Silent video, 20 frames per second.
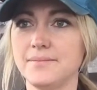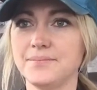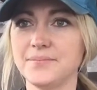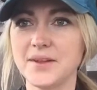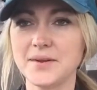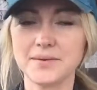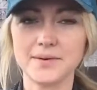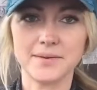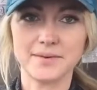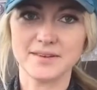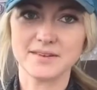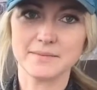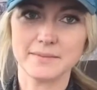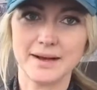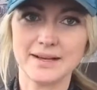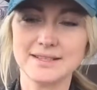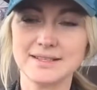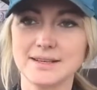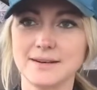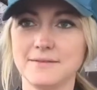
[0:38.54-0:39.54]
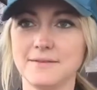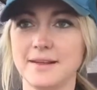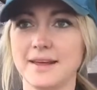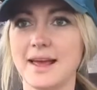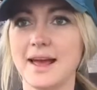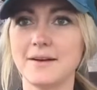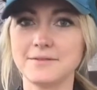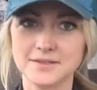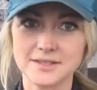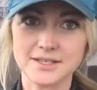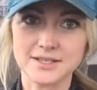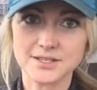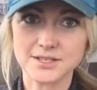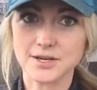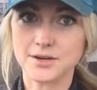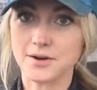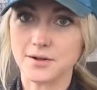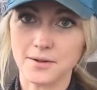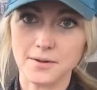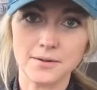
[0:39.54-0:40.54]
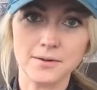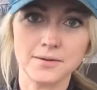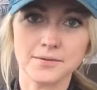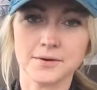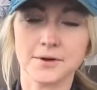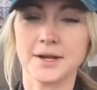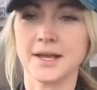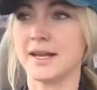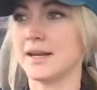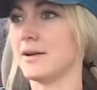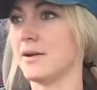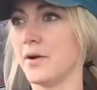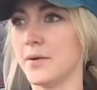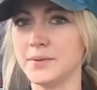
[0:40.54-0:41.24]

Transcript: I don't know, this mindset of like having to start all over again,